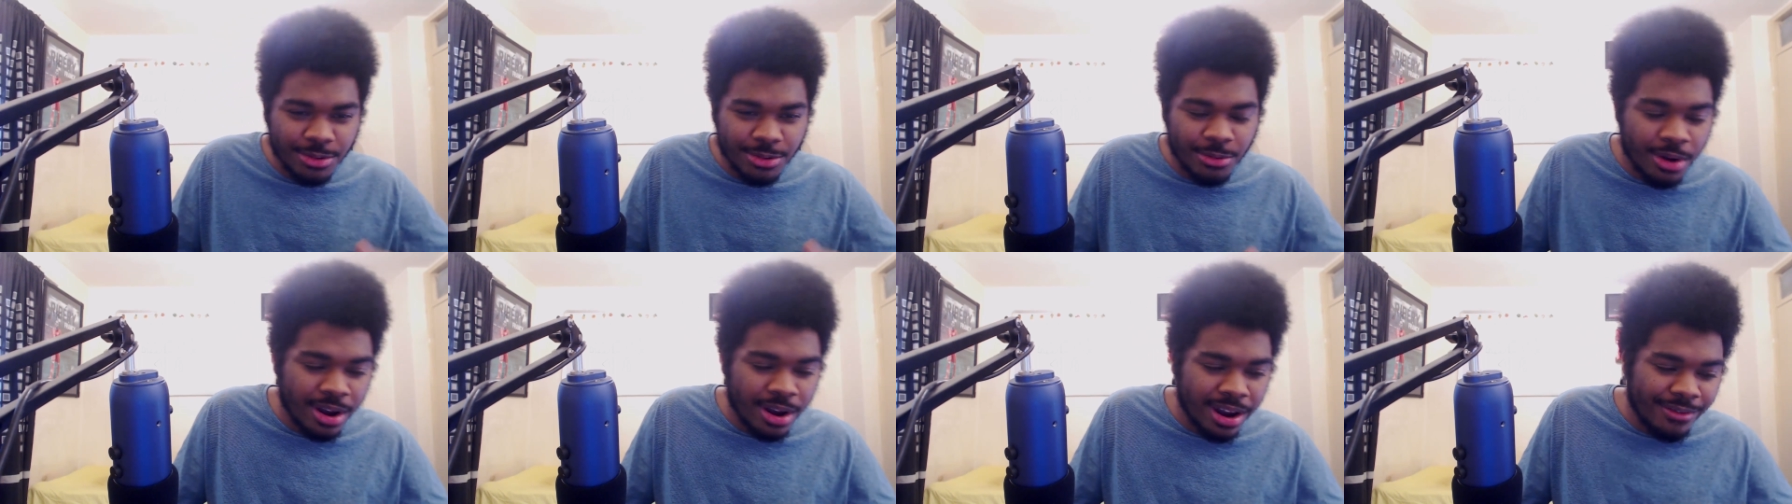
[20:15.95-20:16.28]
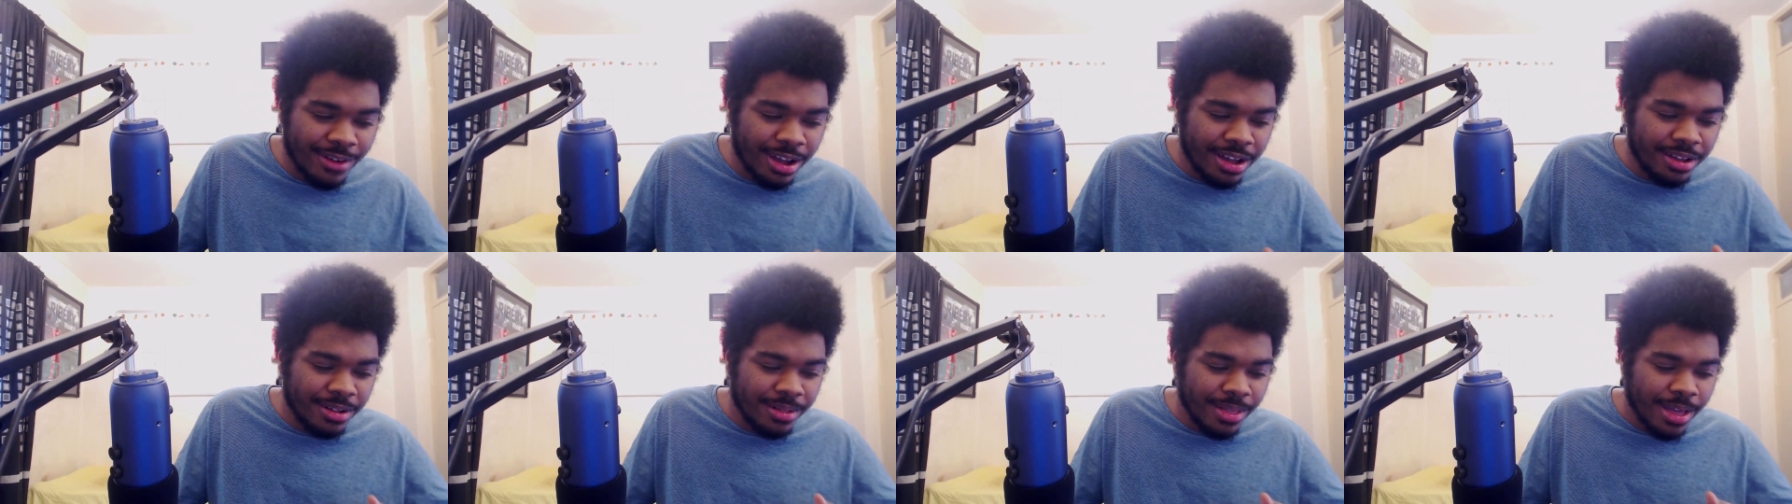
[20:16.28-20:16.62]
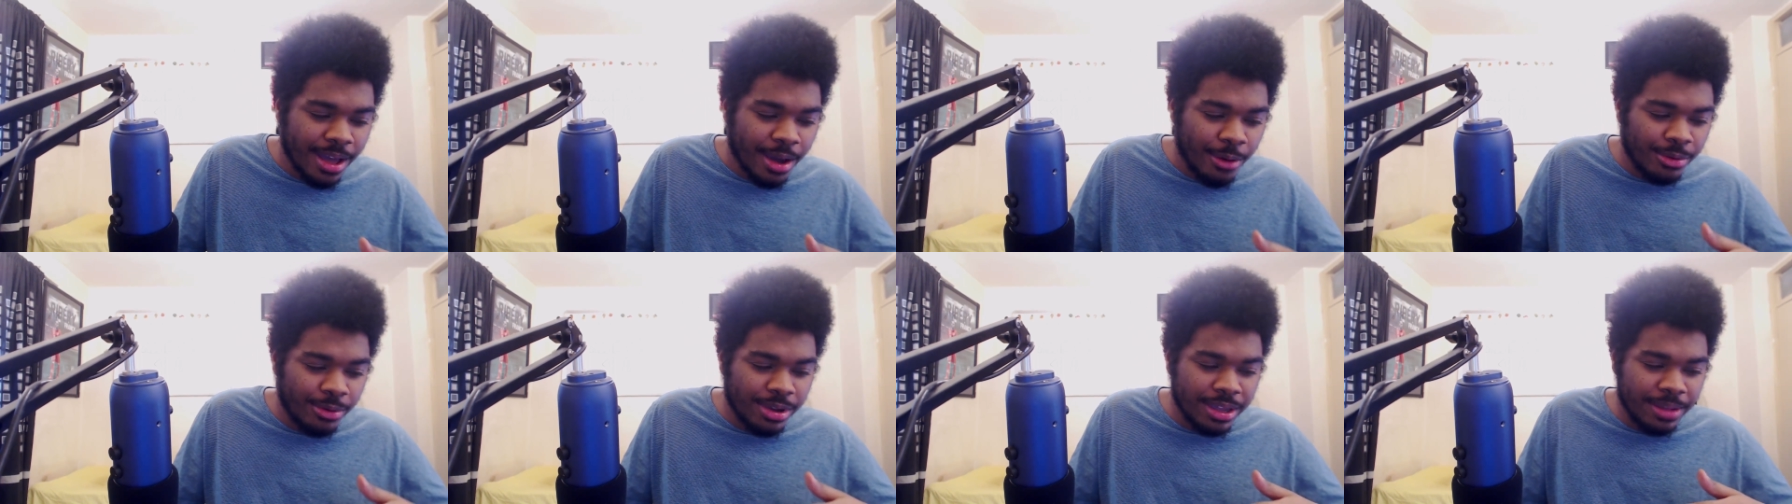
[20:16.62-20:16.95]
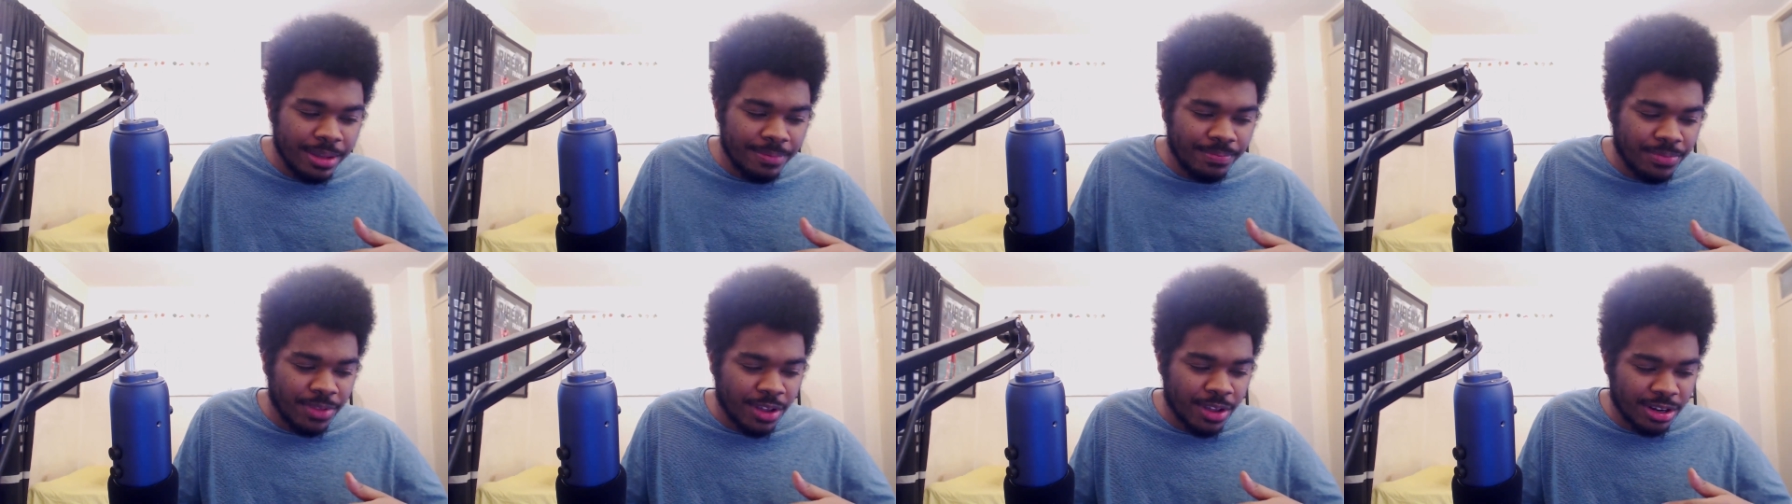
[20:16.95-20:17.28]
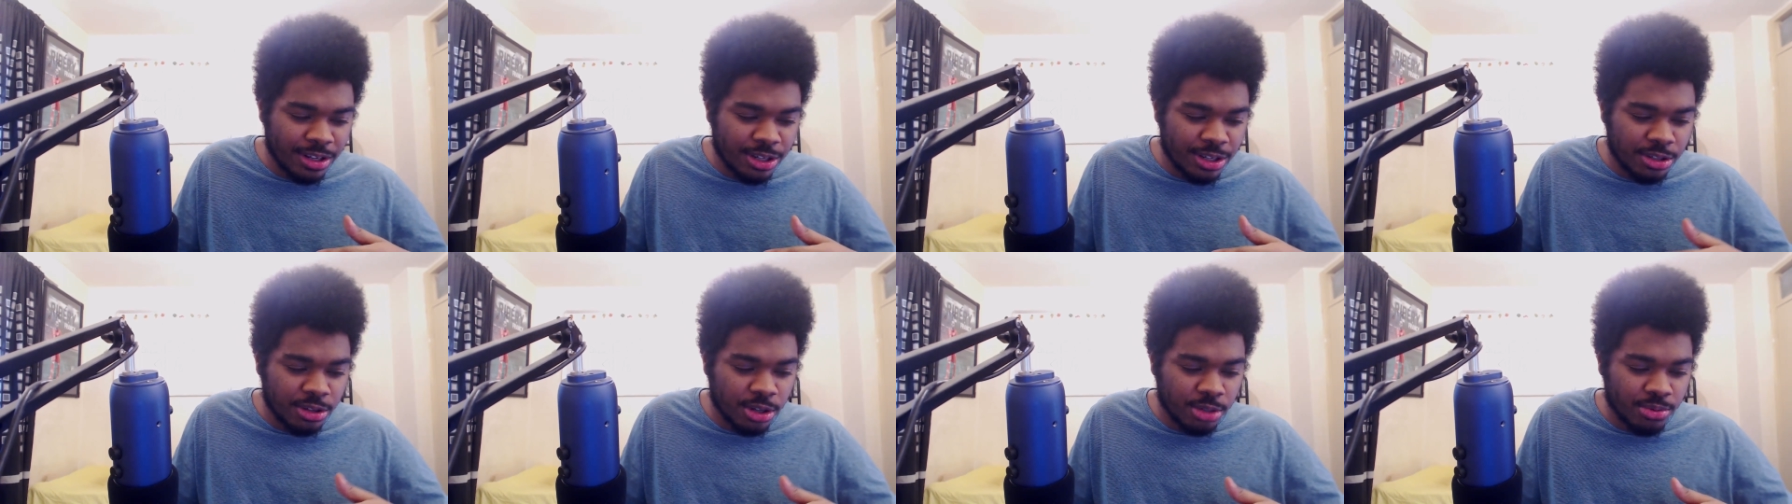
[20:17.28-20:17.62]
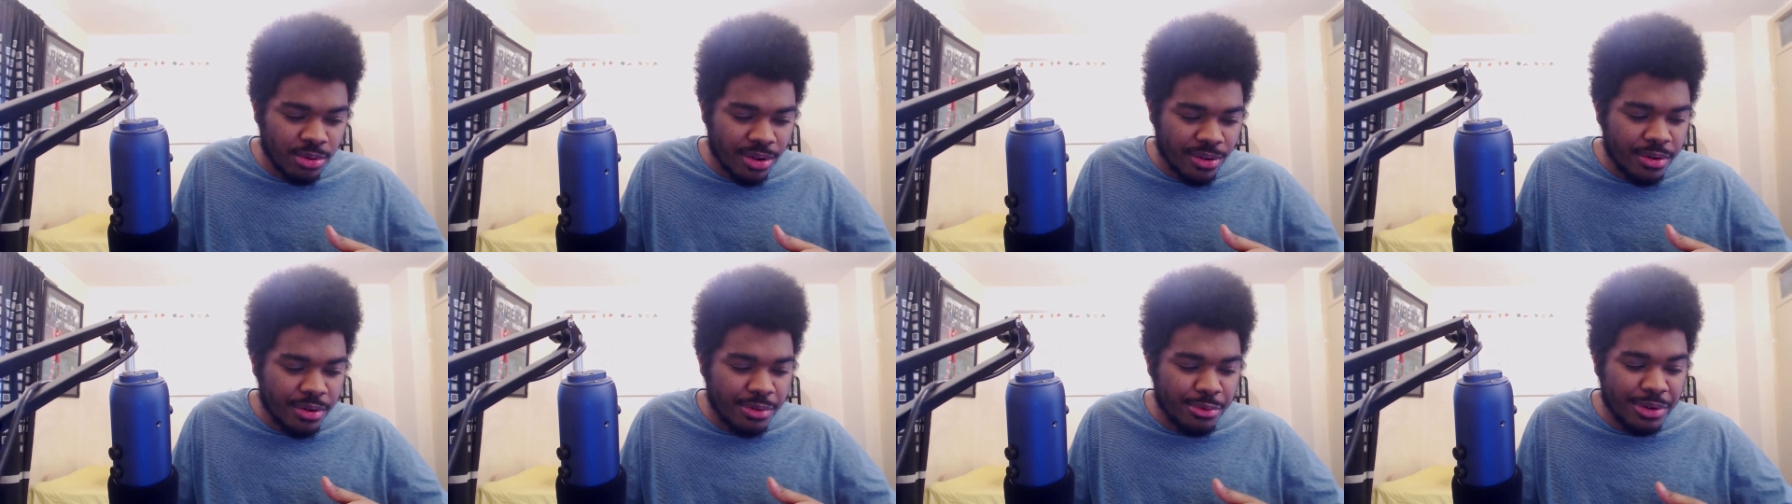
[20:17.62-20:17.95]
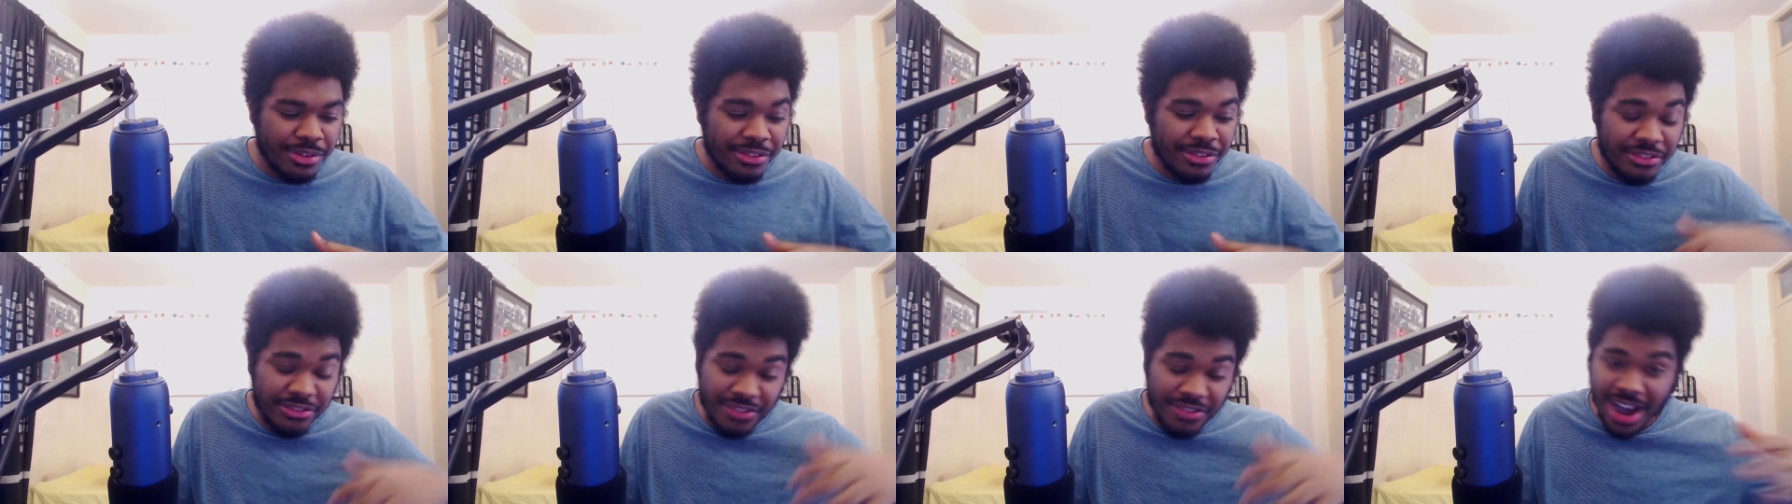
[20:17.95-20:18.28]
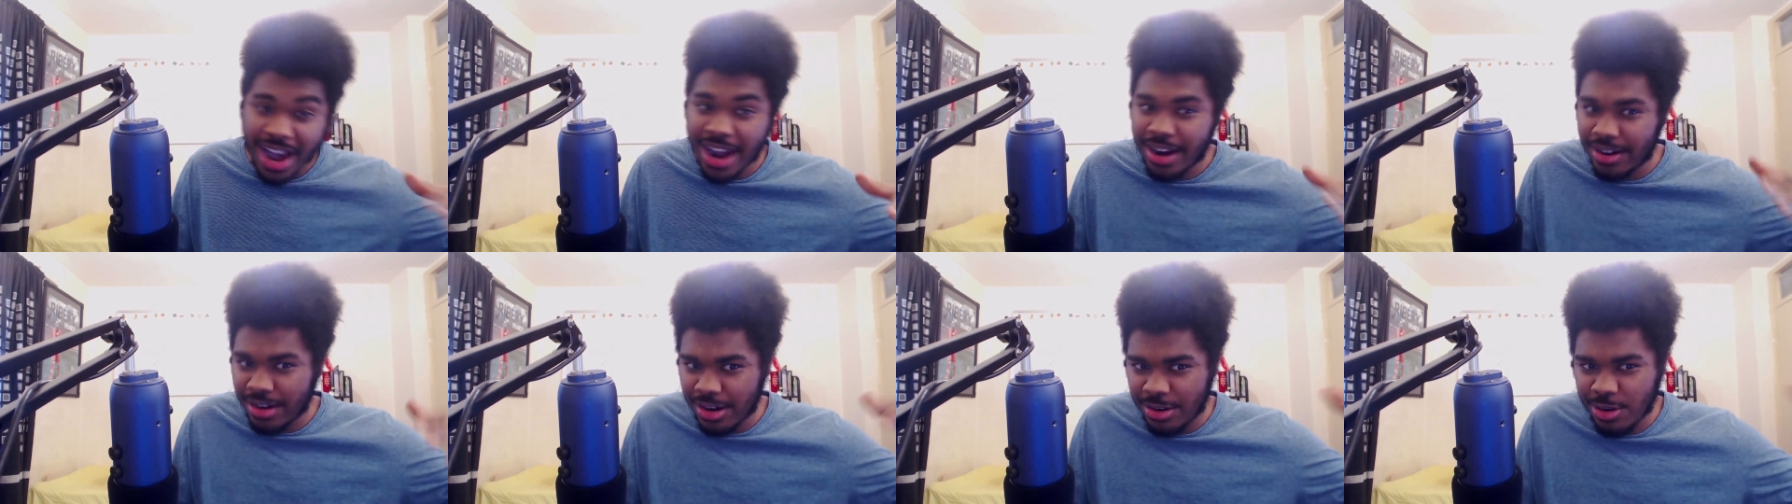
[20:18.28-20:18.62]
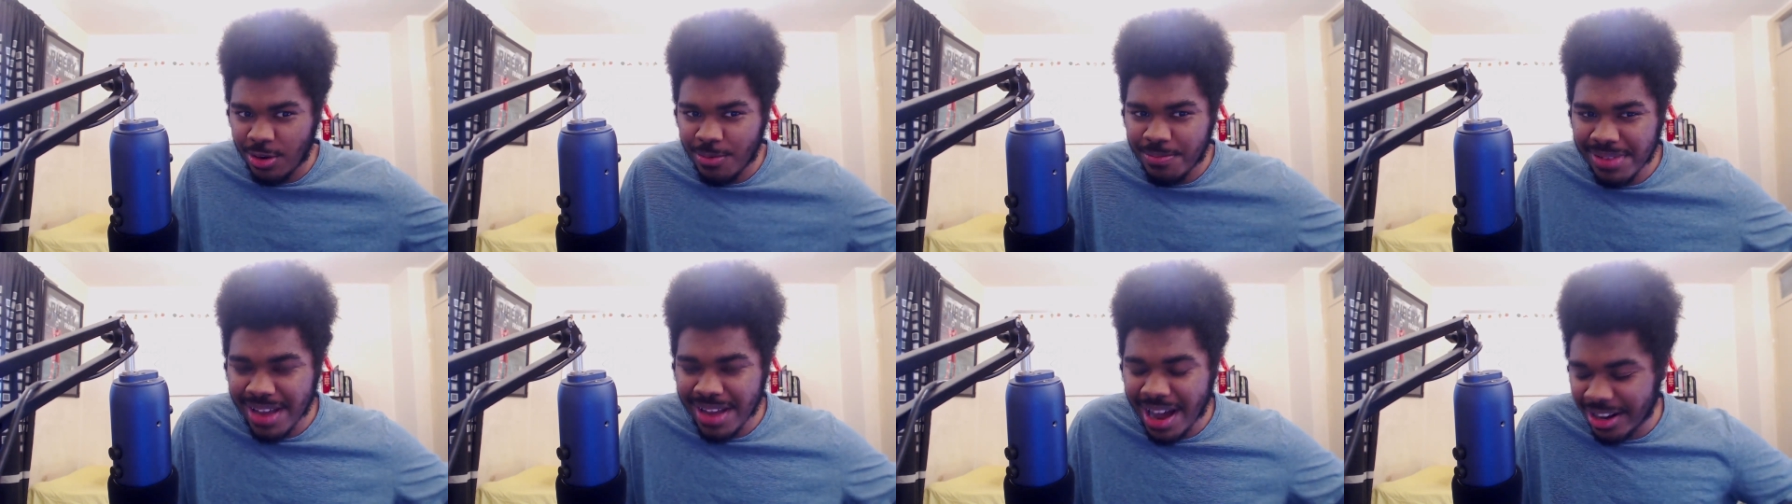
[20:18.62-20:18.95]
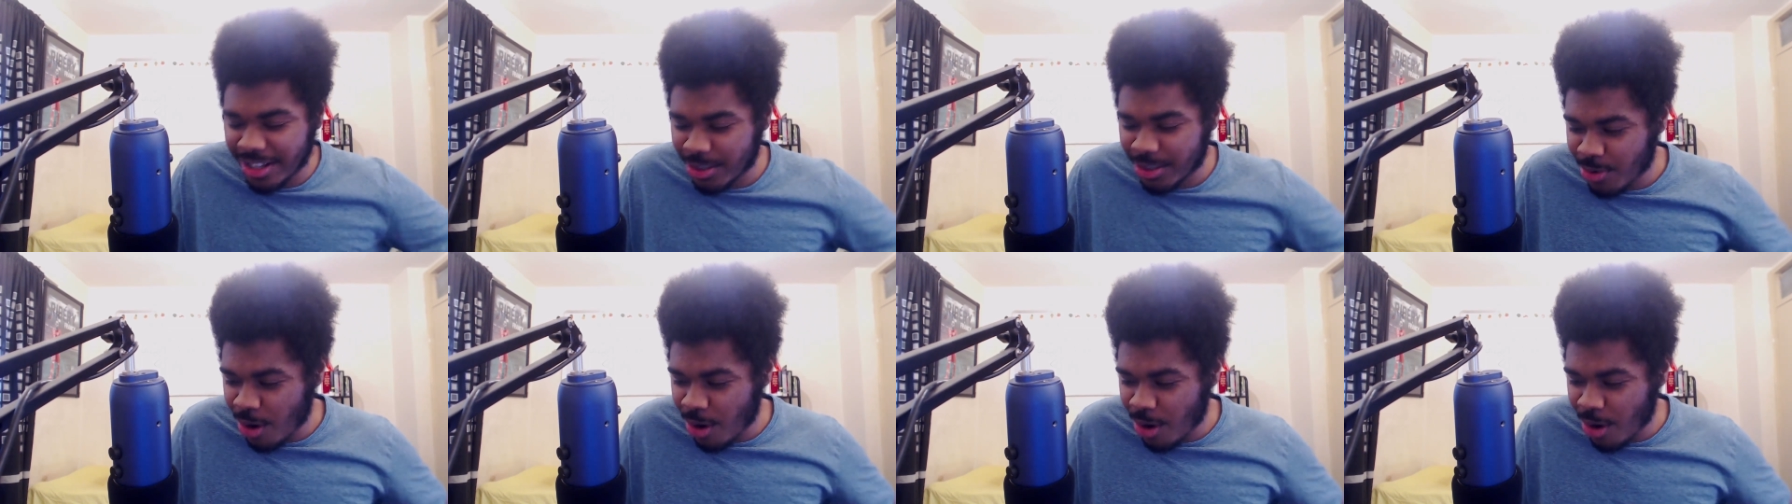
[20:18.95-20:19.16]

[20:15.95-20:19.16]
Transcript: whenever we not discuss, whenever we find new planets,